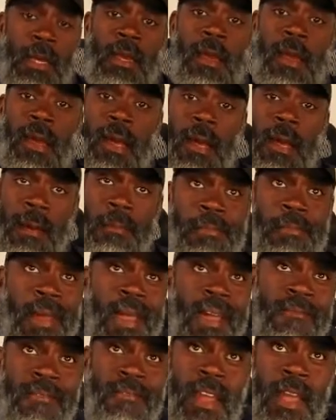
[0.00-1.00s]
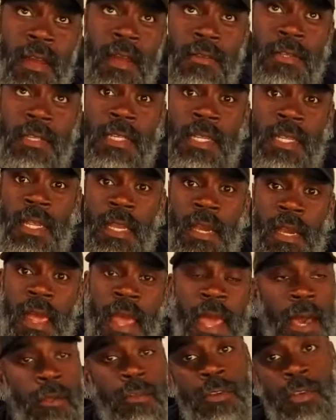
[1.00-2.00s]
I found an
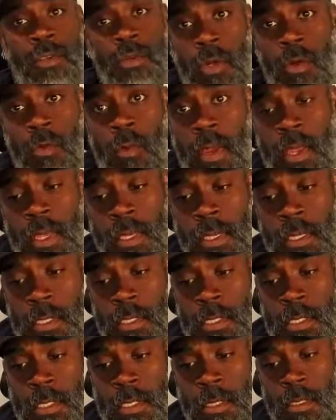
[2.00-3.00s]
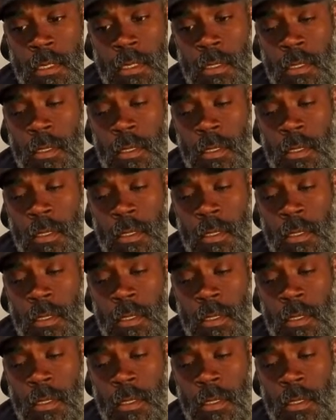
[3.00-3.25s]
outdoor range